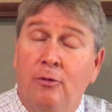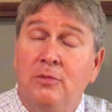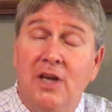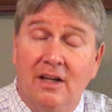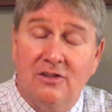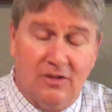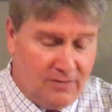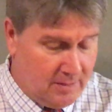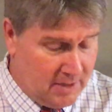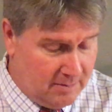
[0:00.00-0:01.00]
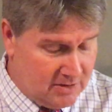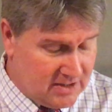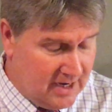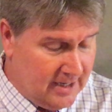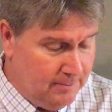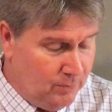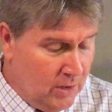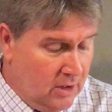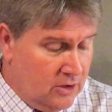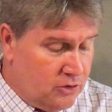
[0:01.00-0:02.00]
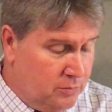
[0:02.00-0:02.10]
Texas, if I'm not mistaken, to